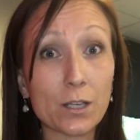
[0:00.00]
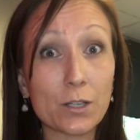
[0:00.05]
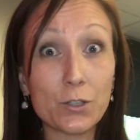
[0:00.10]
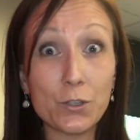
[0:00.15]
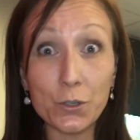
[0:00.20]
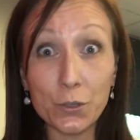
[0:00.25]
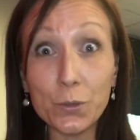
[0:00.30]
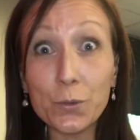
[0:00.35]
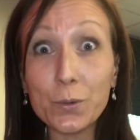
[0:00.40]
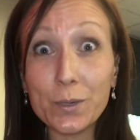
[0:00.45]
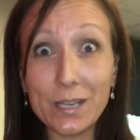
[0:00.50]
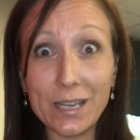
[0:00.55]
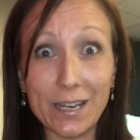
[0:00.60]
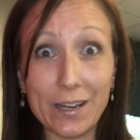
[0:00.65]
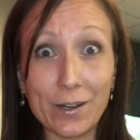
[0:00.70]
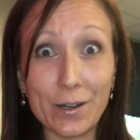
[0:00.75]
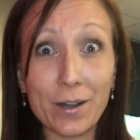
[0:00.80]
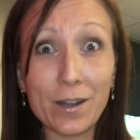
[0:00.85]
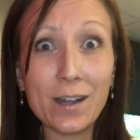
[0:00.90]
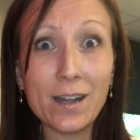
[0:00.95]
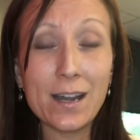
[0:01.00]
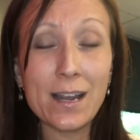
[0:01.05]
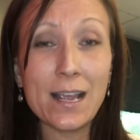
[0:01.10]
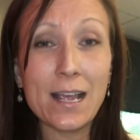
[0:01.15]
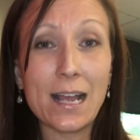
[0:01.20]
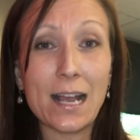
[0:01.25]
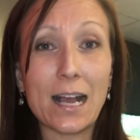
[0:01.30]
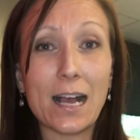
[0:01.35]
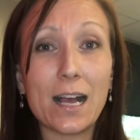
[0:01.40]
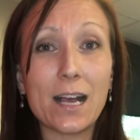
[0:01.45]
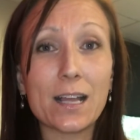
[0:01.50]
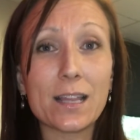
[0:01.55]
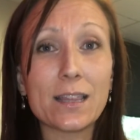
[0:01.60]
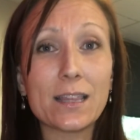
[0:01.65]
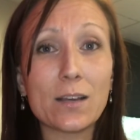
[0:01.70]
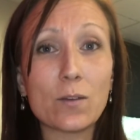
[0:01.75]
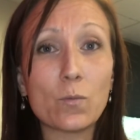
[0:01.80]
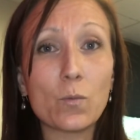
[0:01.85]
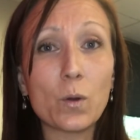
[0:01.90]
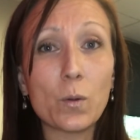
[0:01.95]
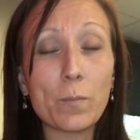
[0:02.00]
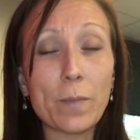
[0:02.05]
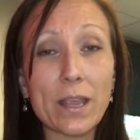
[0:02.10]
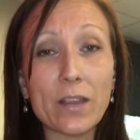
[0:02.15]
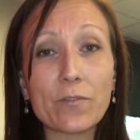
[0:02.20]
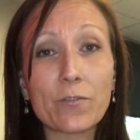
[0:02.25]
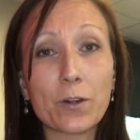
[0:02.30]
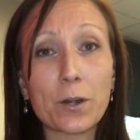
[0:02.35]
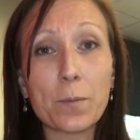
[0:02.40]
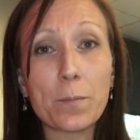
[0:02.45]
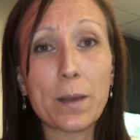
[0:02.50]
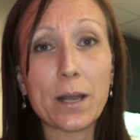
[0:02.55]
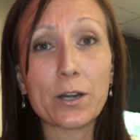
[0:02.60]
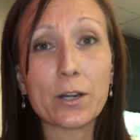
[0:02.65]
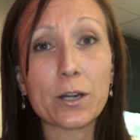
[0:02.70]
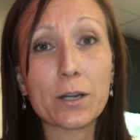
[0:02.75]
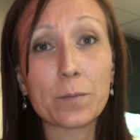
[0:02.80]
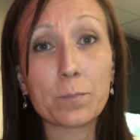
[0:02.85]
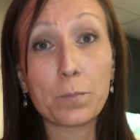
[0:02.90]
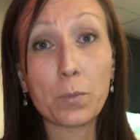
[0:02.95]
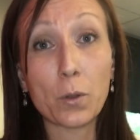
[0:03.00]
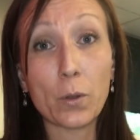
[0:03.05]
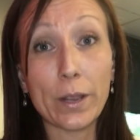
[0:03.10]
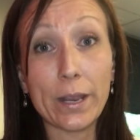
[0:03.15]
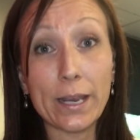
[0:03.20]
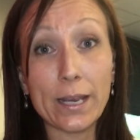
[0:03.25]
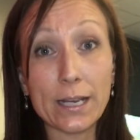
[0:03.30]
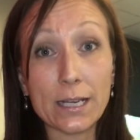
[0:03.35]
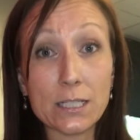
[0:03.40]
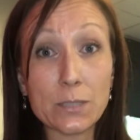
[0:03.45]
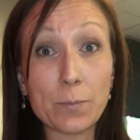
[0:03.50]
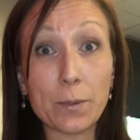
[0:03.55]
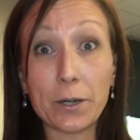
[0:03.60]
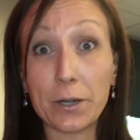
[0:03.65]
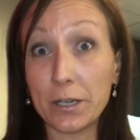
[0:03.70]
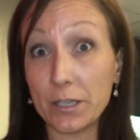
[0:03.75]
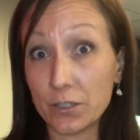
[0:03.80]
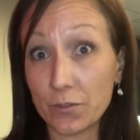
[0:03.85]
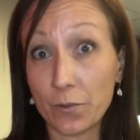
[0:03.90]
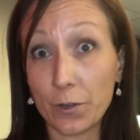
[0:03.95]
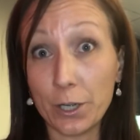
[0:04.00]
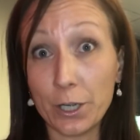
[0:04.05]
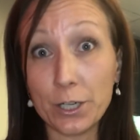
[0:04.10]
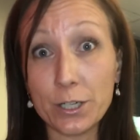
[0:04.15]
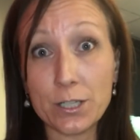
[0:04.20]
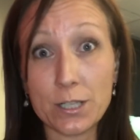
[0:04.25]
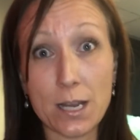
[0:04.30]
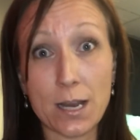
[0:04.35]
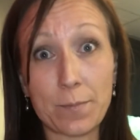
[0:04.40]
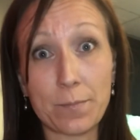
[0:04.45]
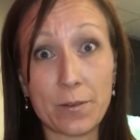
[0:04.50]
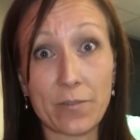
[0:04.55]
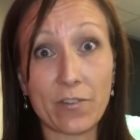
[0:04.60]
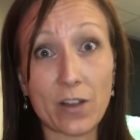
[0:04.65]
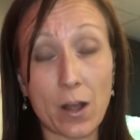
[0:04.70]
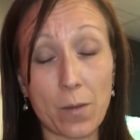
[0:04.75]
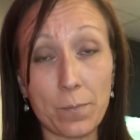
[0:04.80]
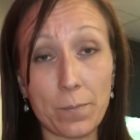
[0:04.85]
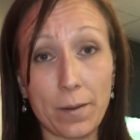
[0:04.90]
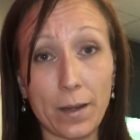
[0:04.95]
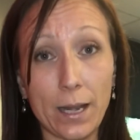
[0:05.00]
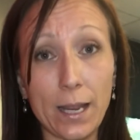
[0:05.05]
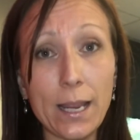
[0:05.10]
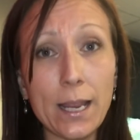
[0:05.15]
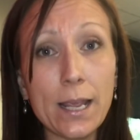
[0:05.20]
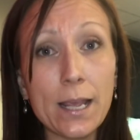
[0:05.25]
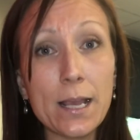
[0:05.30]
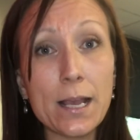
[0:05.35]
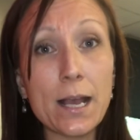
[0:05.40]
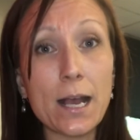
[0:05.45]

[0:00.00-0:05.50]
new year that will make for a better employee experience for your type of company.